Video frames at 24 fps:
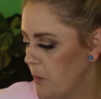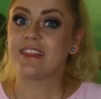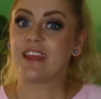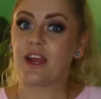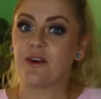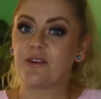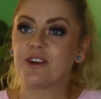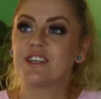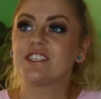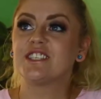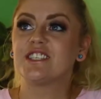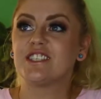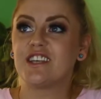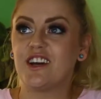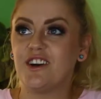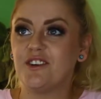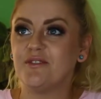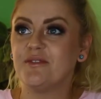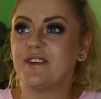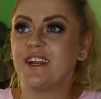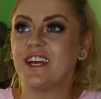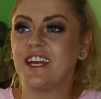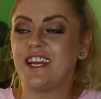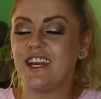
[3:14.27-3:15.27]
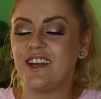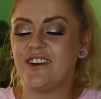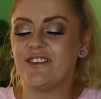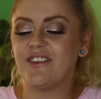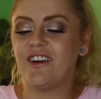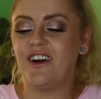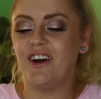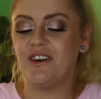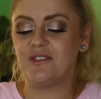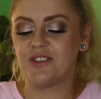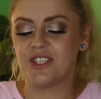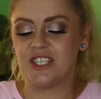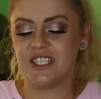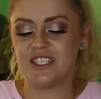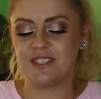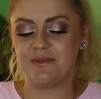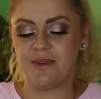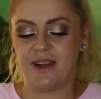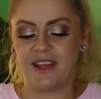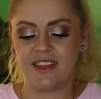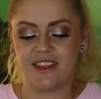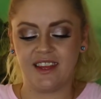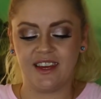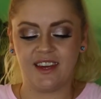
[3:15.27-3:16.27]
There were so many cute options, but
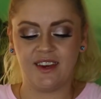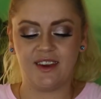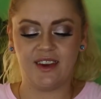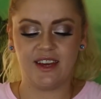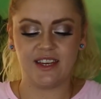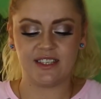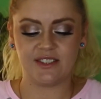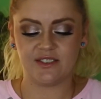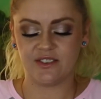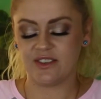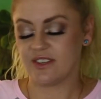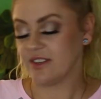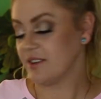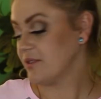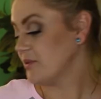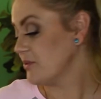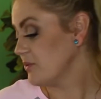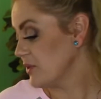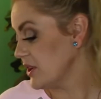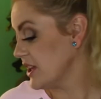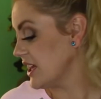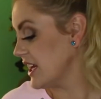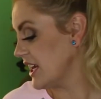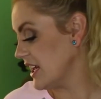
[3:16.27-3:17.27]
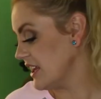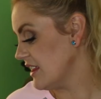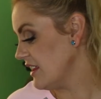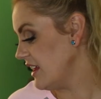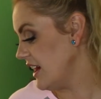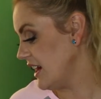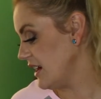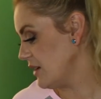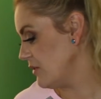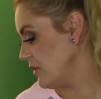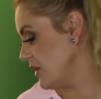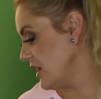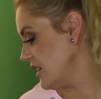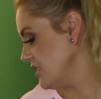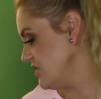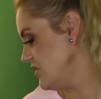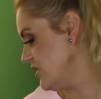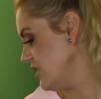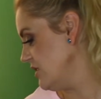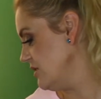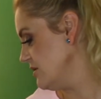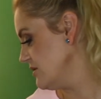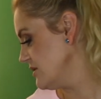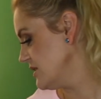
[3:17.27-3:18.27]
I think you guys are really gonna like what I
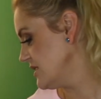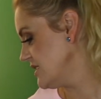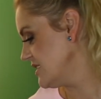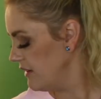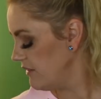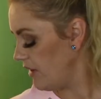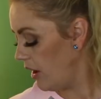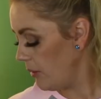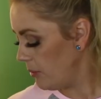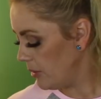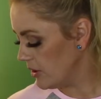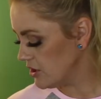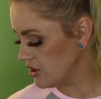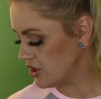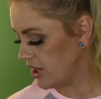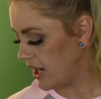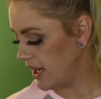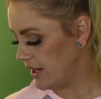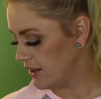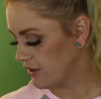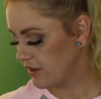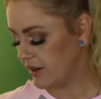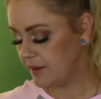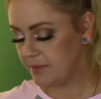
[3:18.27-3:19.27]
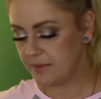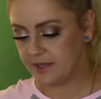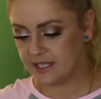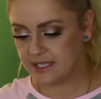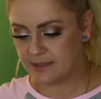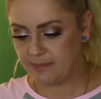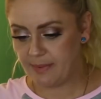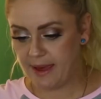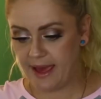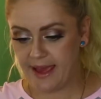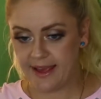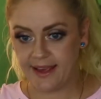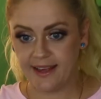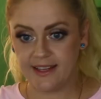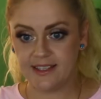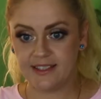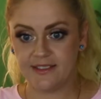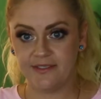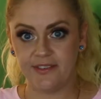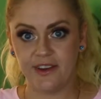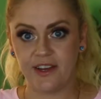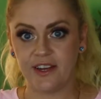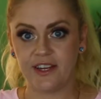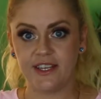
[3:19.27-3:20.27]
chose. Enough on trying to rip this bag. It's
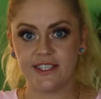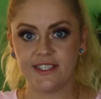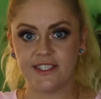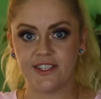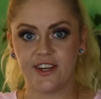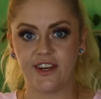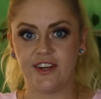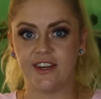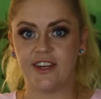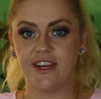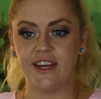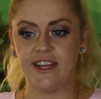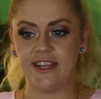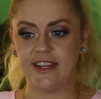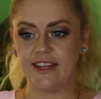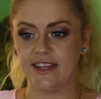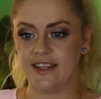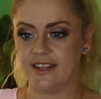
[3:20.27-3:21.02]
very sturdy.